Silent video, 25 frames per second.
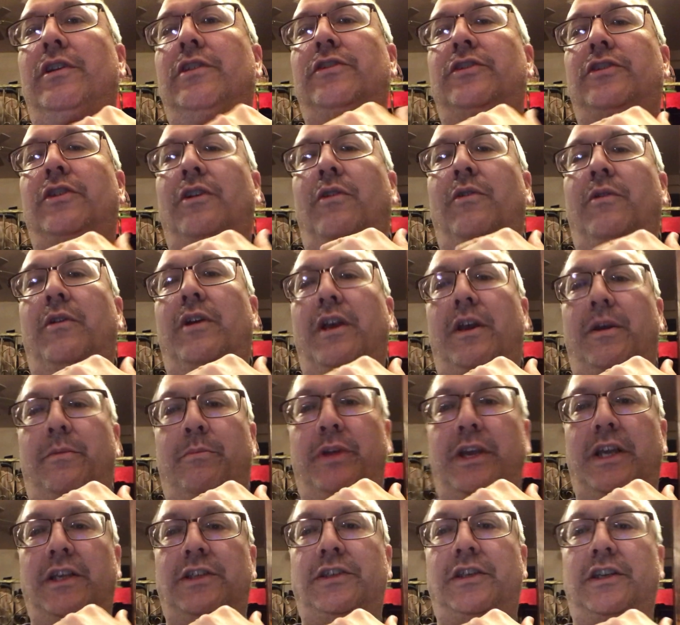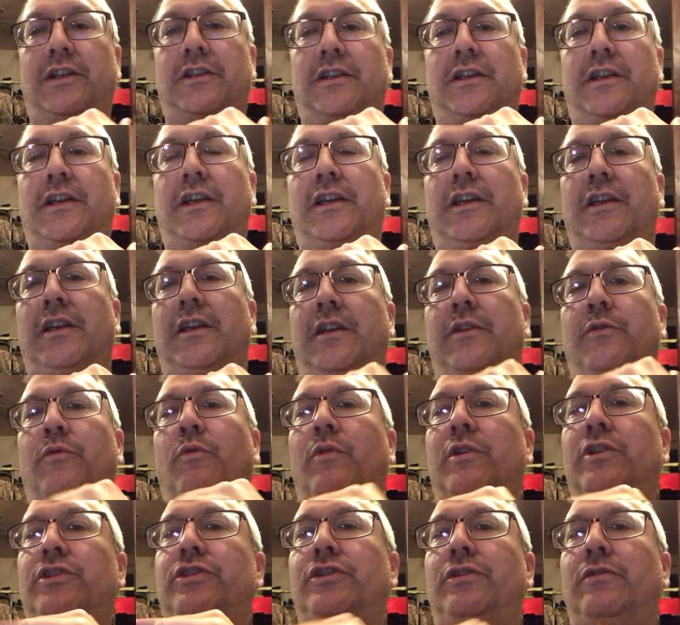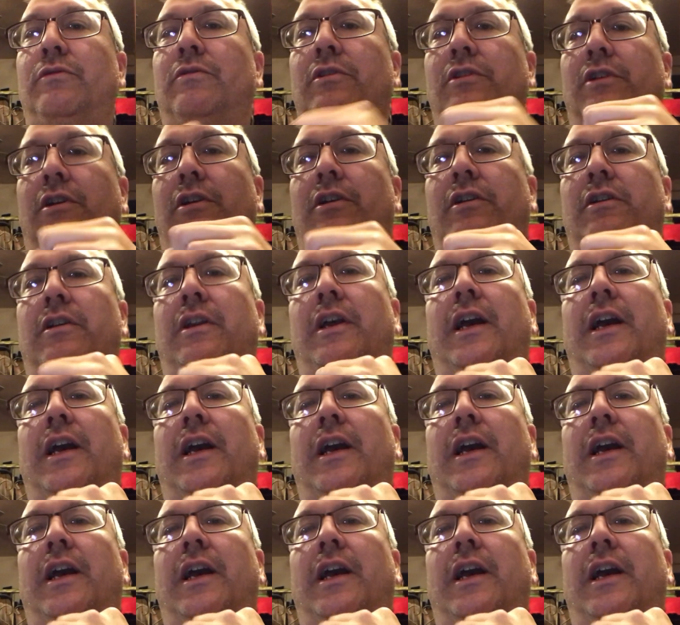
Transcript: So basically, once you learn